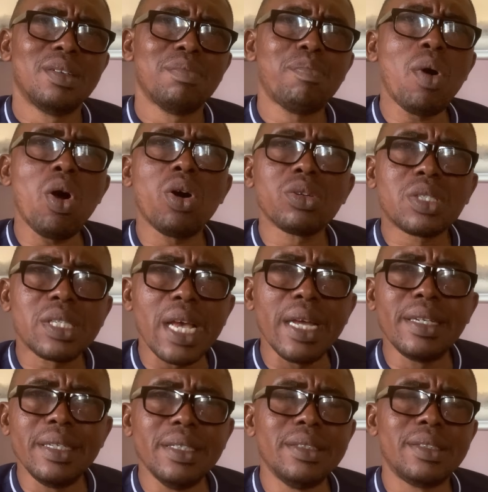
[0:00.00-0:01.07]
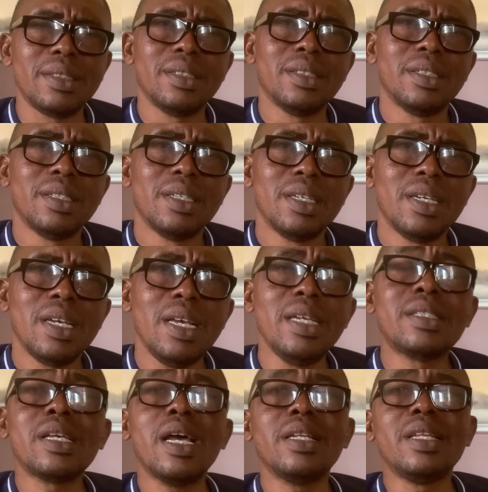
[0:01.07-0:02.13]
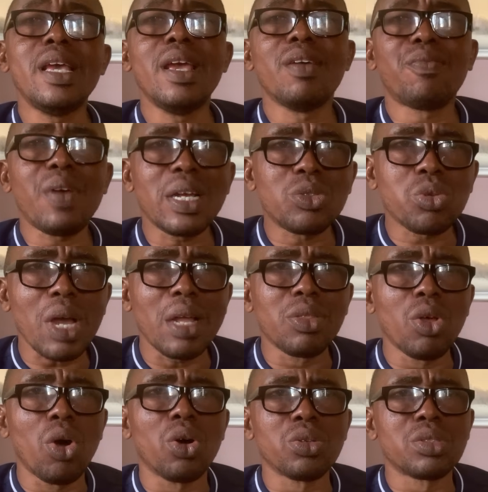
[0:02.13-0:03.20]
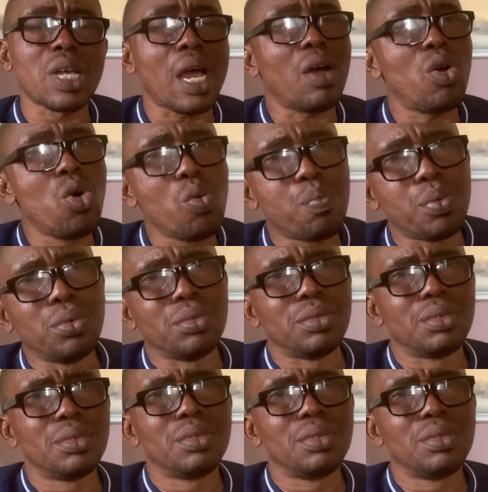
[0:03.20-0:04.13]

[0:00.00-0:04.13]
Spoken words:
Paul said it. He said the effectual doors are open.